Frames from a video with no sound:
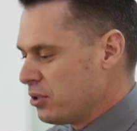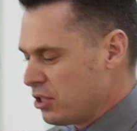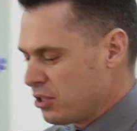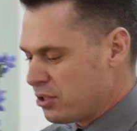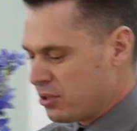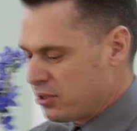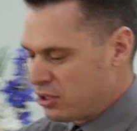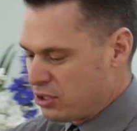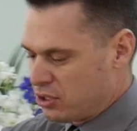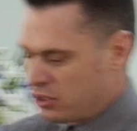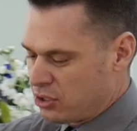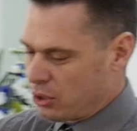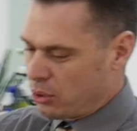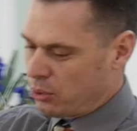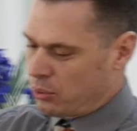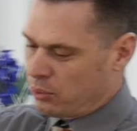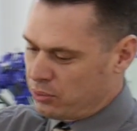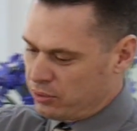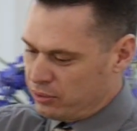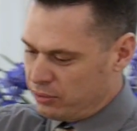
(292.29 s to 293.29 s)
just
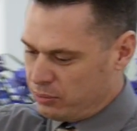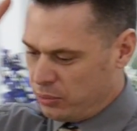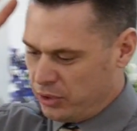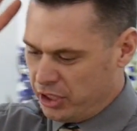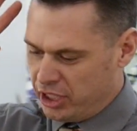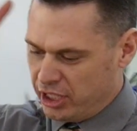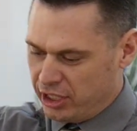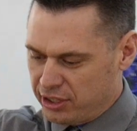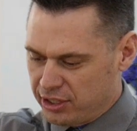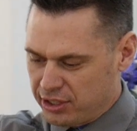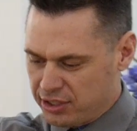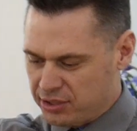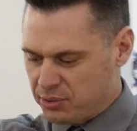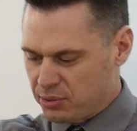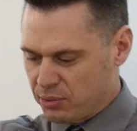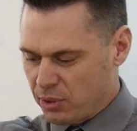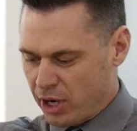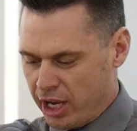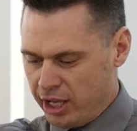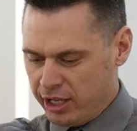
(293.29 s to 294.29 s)
so we get this
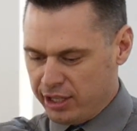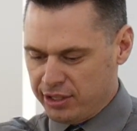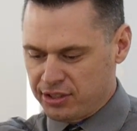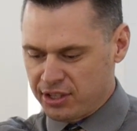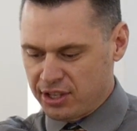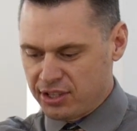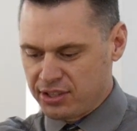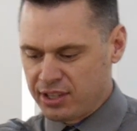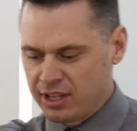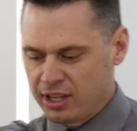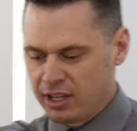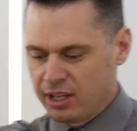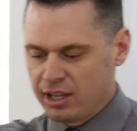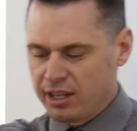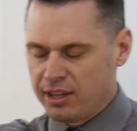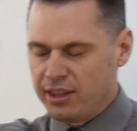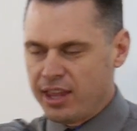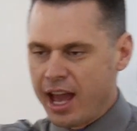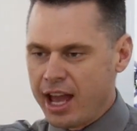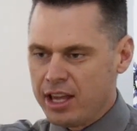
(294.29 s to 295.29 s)
right, it says,
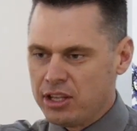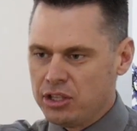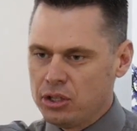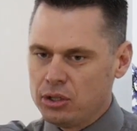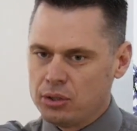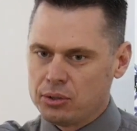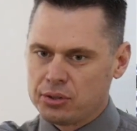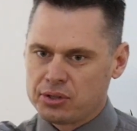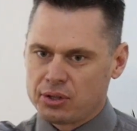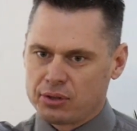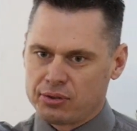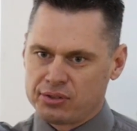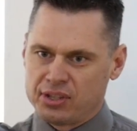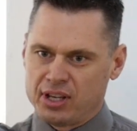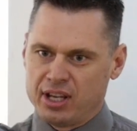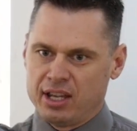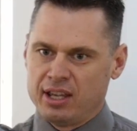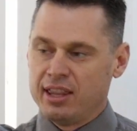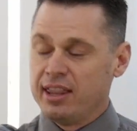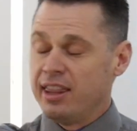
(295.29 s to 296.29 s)
that you, so
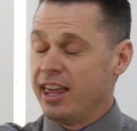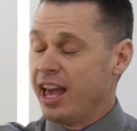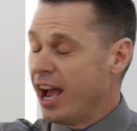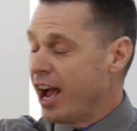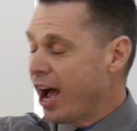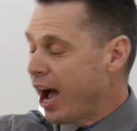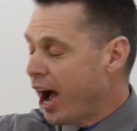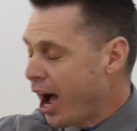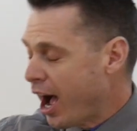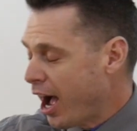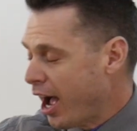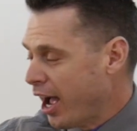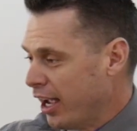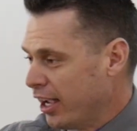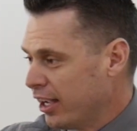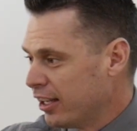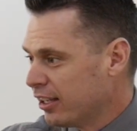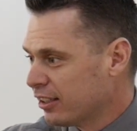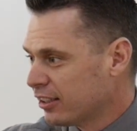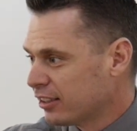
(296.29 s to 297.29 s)
say, that I.
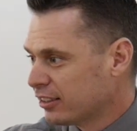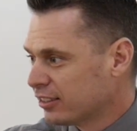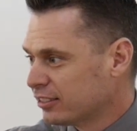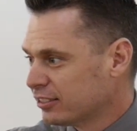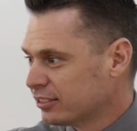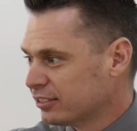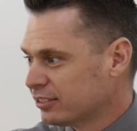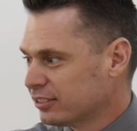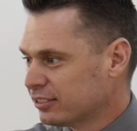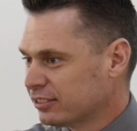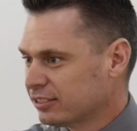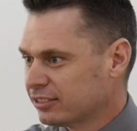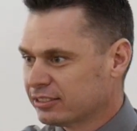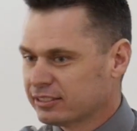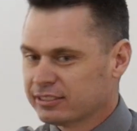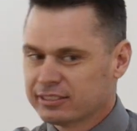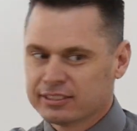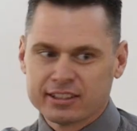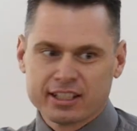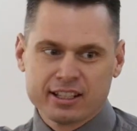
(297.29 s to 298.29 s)

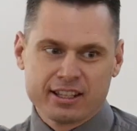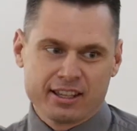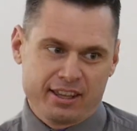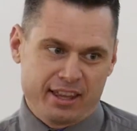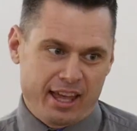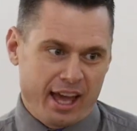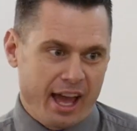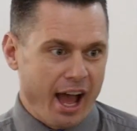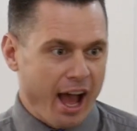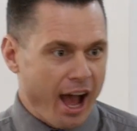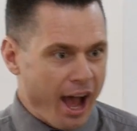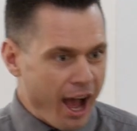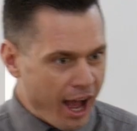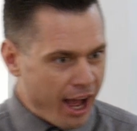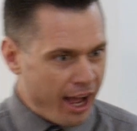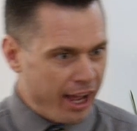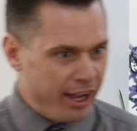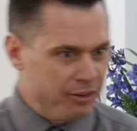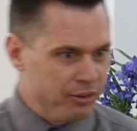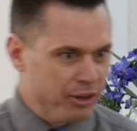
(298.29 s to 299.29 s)
That
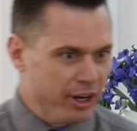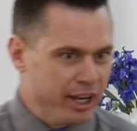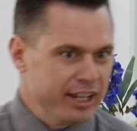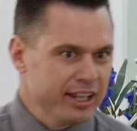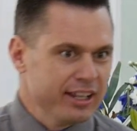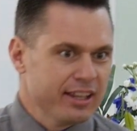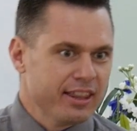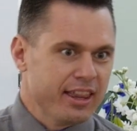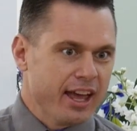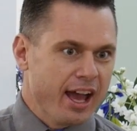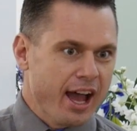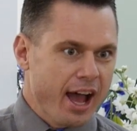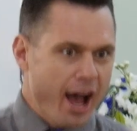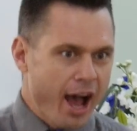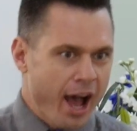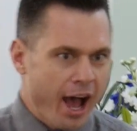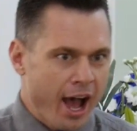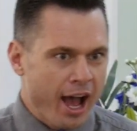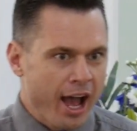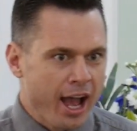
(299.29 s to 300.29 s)
I, right? That
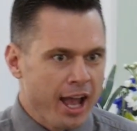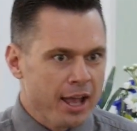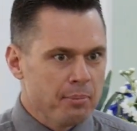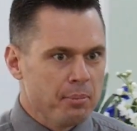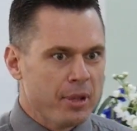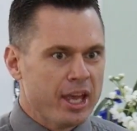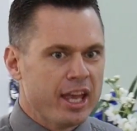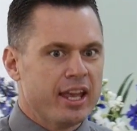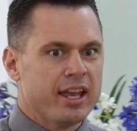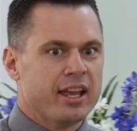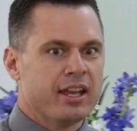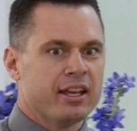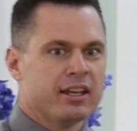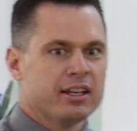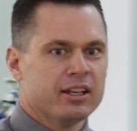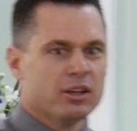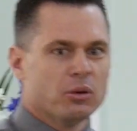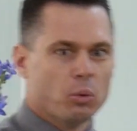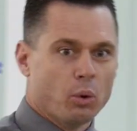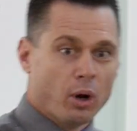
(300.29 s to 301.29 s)
I may
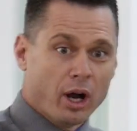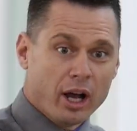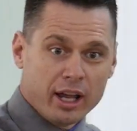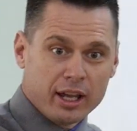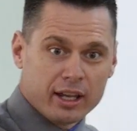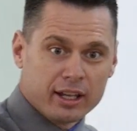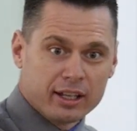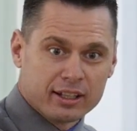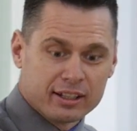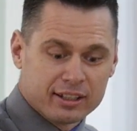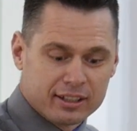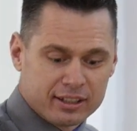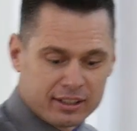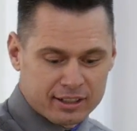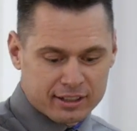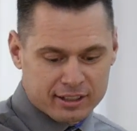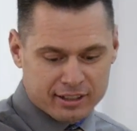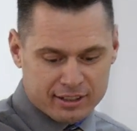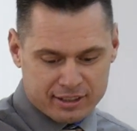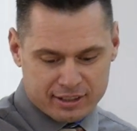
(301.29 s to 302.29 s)
what?
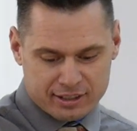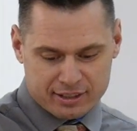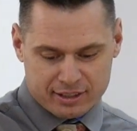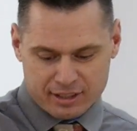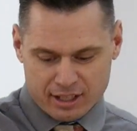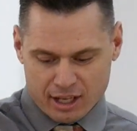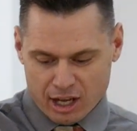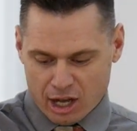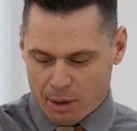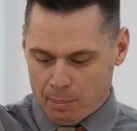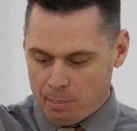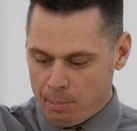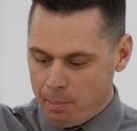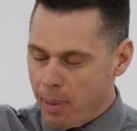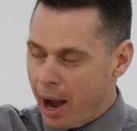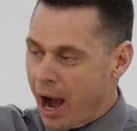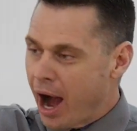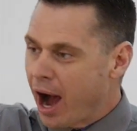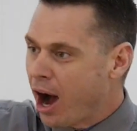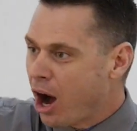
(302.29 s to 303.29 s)

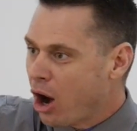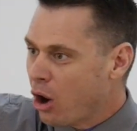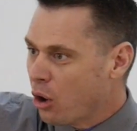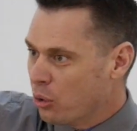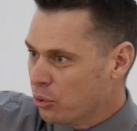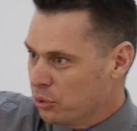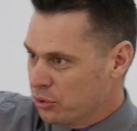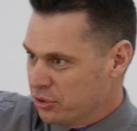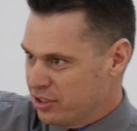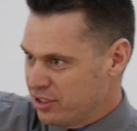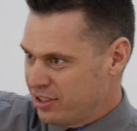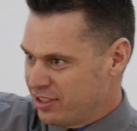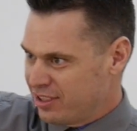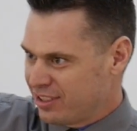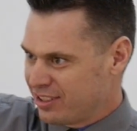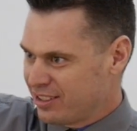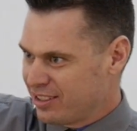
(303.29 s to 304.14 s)
Abound